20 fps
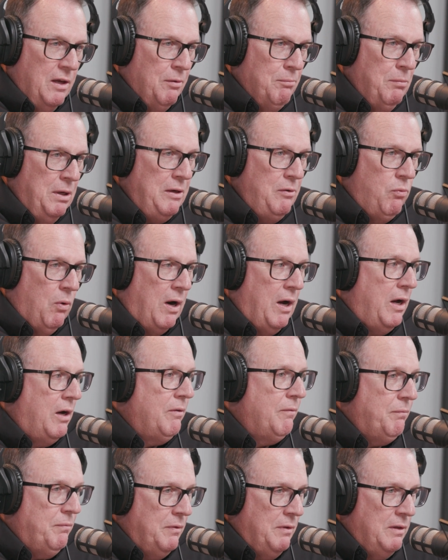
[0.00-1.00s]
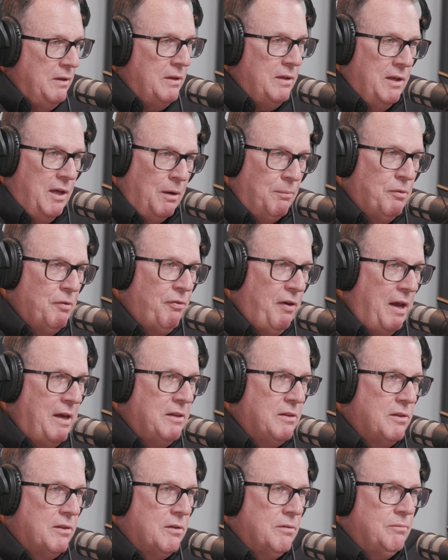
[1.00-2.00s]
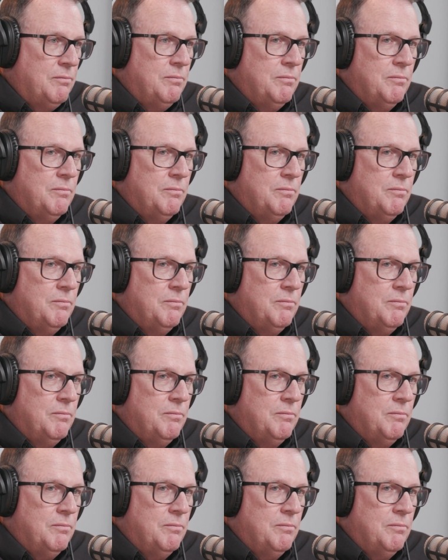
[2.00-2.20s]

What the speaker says: Meanwhile, keep the faith.